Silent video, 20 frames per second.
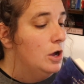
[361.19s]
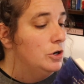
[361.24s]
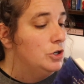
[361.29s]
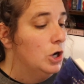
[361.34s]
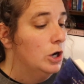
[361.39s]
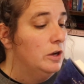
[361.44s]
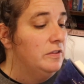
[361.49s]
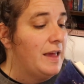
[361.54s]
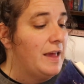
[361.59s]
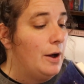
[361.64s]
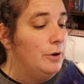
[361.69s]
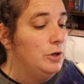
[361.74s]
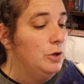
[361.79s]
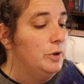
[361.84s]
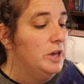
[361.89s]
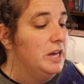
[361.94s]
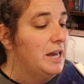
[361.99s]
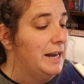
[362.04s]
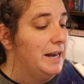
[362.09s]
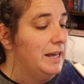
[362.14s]
Turns out you
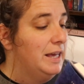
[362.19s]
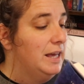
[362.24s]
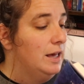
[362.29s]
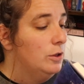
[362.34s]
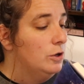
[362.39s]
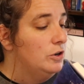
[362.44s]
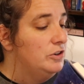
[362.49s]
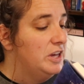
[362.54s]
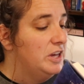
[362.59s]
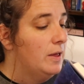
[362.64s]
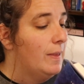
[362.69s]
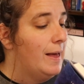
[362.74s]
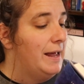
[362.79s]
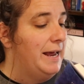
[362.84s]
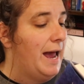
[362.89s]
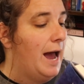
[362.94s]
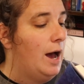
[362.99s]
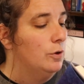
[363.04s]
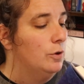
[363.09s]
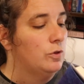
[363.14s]
can get a killer deal on
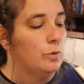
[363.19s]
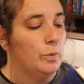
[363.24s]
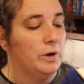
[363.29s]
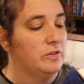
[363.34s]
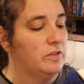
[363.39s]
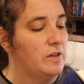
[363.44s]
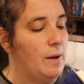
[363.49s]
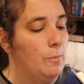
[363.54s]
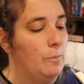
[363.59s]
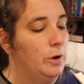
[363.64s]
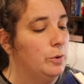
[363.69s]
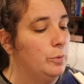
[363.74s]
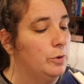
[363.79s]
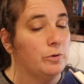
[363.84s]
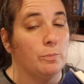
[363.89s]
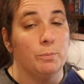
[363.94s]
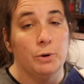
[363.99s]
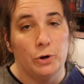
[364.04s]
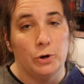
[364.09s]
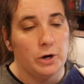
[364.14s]
a house where someone
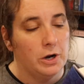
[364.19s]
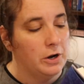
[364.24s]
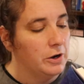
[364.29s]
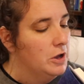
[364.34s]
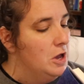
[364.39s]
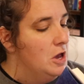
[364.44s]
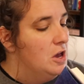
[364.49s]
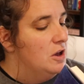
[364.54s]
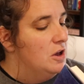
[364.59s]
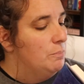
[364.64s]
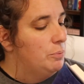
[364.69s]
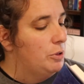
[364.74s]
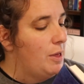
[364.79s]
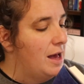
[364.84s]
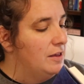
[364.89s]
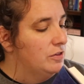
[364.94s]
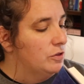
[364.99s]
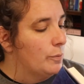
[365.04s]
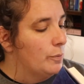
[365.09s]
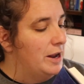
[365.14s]
was murdered.
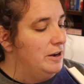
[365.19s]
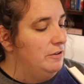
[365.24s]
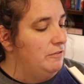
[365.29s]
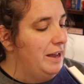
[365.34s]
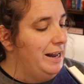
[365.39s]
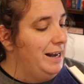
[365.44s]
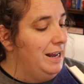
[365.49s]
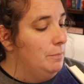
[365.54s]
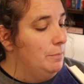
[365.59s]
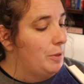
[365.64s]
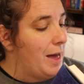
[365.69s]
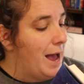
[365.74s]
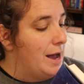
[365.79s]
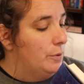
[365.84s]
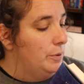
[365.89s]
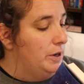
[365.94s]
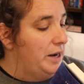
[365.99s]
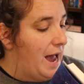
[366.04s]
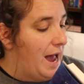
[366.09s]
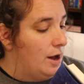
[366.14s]
Plus, renovating
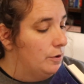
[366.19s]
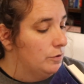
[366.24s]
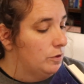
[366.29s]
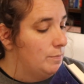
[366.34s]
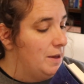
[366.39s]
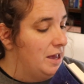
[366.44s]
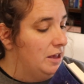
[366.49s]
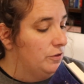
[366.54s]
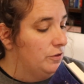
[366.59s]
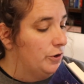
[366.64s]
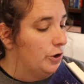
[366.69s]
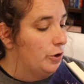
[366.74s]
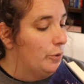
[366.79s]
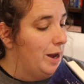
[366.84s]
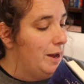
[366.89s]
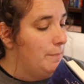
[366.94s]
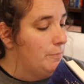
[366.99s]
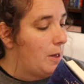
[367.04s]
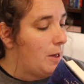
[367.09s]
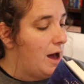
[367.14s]
Blackwood House makes for
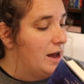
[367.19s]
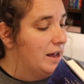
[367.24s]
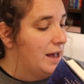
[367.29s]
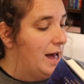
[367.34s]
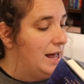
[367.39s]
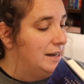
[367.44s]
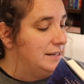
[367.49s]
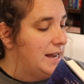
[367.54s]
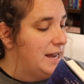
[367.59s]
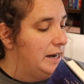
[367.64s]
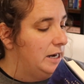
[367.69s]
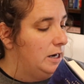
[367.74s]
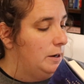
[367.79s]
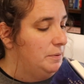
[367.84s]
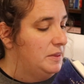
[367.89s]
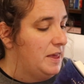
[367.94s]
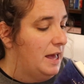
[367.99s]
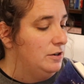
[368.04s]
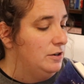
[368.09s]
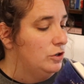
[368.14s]
great blog content and
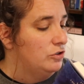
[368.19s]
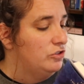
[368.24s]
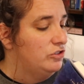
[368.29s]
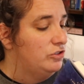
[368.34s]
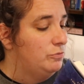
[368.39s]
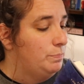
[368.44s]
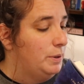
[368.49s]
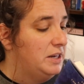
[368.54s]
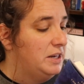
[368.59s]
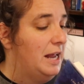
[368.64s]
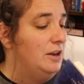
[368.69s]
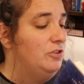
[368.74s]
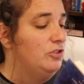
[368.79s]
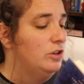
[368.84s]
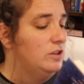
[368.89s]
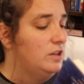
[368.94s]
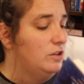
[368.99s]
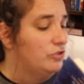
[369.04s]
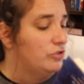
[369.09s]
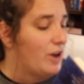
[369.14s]
a
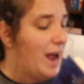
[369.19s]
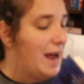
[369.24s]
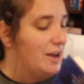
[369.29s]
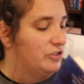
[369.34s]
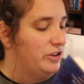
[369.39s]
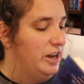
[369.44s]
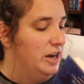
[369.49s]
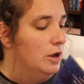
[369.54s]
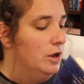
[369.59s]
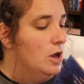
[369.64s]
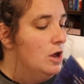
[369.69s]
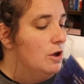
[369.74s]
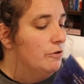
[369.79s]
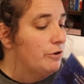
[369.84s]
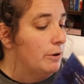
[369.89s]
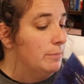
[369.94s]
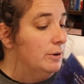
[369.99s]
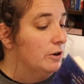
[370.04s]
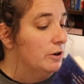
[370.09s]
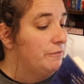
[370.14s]
potential distraction
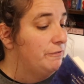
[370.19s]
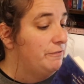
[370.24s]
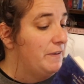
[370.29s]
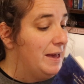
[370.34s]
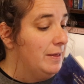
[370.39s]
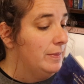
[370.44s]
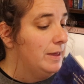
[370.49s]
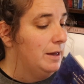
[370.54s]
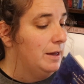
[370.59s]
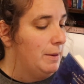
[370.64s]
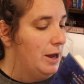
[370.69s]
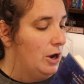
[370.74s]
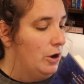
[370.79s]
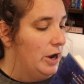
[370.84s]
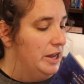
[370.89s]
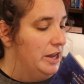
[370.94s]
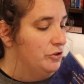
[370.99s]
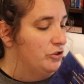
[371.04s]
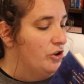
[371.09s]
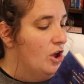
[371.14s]
from her failing
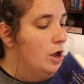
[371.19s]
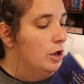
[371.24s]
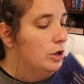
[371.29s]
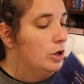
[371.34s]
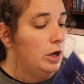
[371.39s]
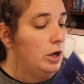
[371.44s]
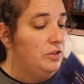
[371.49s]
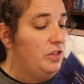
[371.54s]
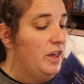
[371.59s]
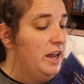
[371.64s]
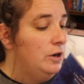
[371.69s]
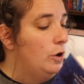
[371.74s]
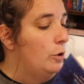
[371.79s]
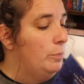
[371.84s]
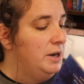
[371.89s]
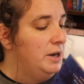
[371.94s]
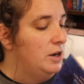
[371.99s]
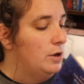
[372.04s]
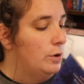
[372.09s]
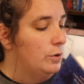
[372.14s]
marriage. Good thing
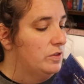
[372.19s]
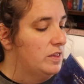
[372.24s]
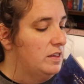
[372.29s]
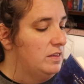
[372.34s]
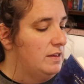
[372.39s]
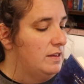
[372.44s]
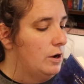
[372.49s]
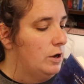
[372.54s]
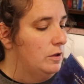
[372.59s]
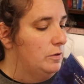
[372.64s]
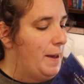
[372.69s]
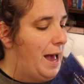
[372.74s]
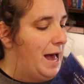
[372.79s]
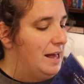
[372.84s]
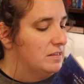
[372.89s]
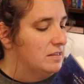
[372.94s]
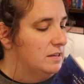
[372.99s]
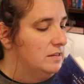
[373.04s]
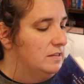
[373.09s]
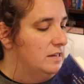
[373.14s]
nobody knows that Sarah's
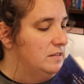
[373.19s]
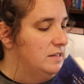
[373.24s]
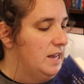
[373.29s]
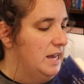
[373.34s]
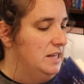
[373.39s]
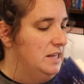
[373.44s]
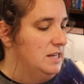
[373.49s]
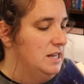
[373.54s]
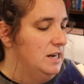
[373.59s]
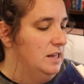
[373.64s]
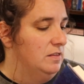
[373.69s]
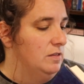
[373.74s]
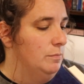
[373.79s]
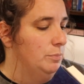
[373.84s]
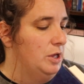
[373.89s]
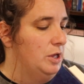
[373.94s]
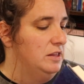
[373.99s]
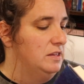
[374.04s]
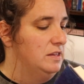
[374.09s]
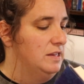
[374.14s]
past is as tainted as the
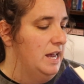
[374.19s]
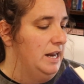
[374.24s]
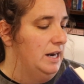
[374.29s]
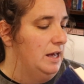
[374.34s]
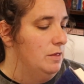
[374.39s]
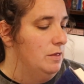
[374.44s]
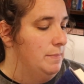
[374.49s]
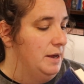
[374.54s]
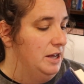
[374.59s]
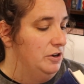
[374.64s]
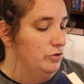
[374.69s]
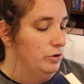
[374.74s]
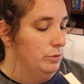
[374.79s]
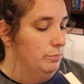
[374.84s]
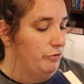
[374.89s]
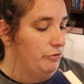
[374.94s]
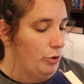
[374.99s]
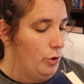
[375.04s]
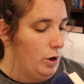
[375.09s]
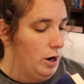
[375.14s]
bloodstain on the bedroom
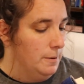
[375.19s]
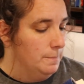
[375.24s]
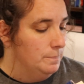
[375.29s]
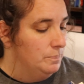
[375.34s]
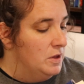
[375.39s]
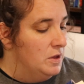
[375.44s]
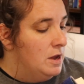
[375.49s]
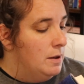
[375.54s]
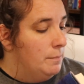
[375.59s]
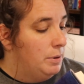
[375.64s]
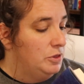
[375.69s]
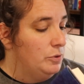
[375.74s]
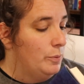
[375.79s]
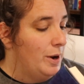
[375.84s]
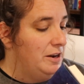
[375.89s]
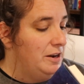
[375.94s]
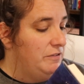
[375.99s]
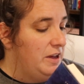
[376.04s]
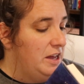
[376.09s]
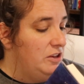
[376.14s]
floor. But the
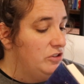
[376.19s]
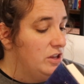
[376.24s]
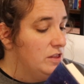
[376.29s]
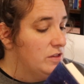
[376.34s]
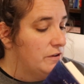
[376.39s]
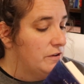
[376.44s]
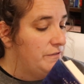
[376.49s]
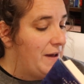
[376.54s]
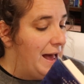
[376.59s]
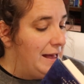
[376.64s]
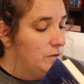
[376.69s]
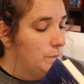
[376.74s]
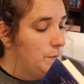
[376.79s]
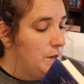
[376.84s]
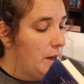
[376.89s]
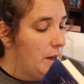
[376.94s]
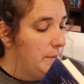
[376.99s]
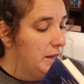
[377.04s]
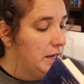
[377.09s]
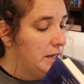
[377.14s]
renovations are fast
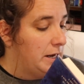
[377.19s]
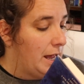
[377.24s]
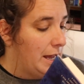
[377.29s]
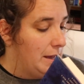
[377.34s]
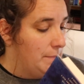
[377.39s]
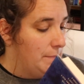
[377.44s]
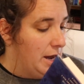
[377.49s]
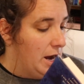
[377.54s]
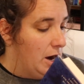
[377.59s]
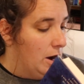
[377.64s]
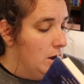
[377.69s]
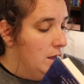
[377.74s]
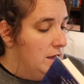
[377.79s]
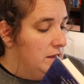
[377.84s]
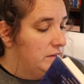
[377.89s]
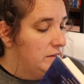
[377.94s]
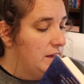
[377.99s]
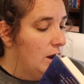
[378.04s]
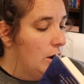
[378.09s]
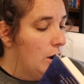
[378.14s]
becoming a nightmare.
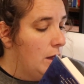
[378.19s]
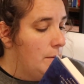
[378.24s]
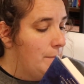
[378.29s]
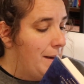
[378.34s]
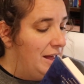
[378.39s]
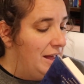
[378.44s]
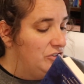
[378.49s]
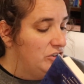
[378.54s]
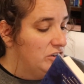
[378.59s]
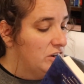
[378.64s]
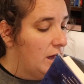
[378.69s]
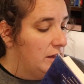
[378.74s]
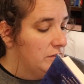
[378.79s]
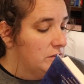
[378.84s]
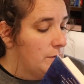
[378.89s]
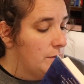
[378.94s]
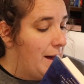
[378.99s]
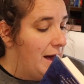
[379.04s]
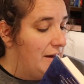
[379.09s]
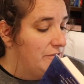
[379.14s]
Sarah imagined
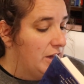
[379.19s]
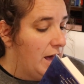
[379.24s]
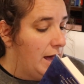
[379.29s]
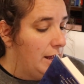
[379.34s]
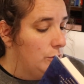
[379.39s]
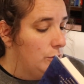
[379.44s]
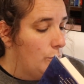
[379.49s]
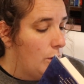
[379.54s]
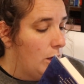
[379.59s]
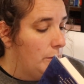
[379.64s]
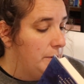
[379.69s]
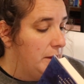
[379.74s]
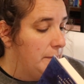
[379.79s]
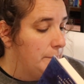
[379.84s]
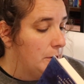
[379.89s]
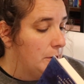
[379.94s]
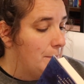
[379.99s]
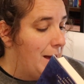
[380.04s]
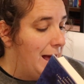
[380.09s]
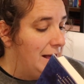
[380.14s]
custom avocado
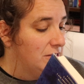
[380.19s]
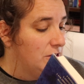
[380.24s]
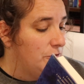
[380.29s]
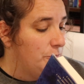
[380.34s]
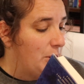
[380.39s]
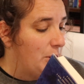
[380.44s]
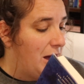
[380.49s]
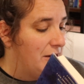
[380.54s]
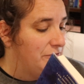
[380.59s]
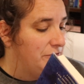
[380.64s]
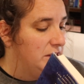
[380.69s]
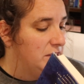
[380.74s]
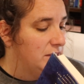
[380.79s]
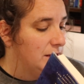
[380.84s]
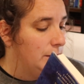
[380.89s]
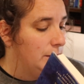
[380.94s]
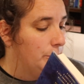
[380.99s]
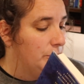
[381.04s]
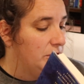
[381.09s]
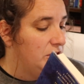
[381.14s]
wallpaper, massive profits,
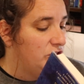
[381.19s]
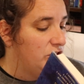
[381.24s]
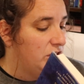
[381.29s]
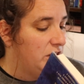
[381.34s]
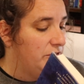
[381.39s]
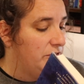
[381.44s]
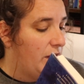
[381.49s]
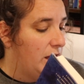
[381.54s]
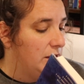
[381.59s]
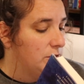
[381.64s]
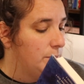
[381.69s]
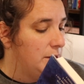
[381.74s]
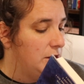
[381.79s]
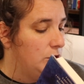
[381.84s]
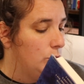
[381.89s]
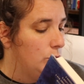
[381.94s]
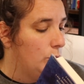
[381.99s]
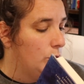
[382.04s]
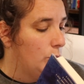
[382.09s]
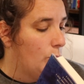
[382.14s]
and an appreciative
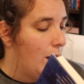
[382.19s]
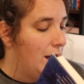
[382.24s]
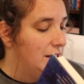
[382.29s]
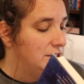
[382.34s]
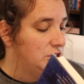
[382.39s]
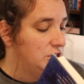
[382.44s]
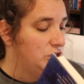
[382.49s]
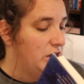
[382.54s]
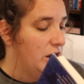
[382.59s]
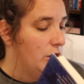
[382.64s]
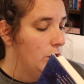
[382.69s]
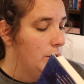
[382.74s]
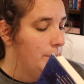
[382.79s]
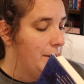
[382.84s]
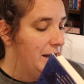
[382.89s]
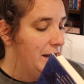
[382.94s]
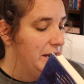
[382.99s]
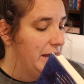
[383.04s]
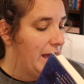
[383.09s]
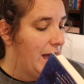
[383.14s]
husband who would want to share her
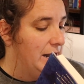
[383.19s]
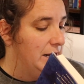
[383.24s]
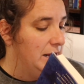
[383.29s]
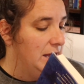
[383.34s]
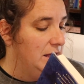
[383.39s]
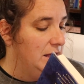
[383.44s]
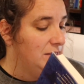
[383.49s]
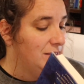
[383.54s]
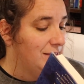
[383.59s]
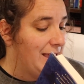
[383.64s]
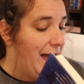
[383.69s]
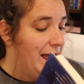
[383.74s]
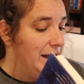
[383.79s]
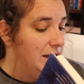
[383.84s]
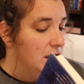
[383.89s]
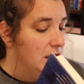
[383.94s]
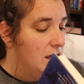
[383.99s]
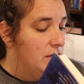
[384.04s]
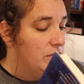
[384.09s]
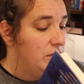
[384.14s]
bed again.
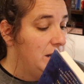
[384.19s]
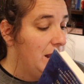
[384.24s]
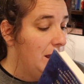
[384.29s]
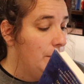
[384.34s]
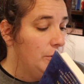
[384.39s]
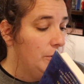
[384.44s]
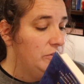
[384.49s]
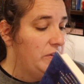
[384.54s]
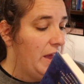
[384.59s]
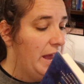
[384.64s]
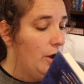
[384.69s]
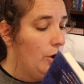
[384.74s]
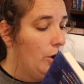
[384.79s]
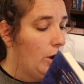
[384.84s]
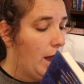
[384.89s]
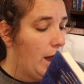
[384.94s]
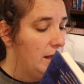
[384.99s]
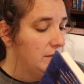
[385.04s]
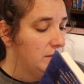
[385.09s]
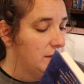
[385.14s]
Instead, the neighbors hate
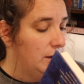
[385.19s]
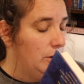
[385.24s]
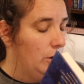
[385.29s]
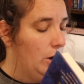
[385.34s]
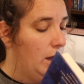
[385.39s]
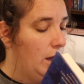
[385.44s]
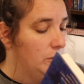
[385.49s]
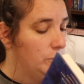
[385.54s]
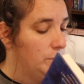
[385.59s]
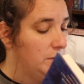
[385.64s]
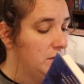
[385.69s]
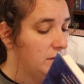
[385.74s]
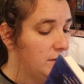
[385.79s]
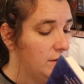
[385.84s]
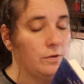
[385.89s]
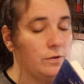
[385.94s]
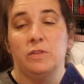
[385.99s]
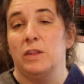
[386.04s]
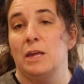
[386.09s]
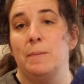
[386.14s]
her guts and her husband
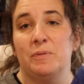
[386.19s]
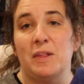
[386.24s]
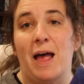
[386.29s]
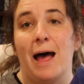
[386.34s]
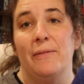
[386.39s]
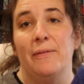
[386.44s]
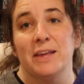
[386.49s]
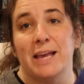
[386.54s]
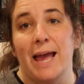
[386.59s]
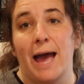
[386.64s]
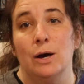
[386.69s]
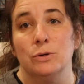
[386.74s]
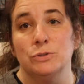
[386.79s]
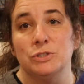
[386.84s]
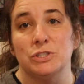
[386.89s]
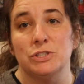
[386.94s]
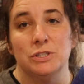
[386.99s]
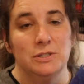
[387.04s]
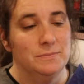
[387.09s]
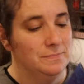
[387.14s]
still sleeps on the
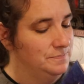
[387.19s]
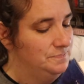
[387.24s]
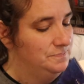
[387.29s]
couch.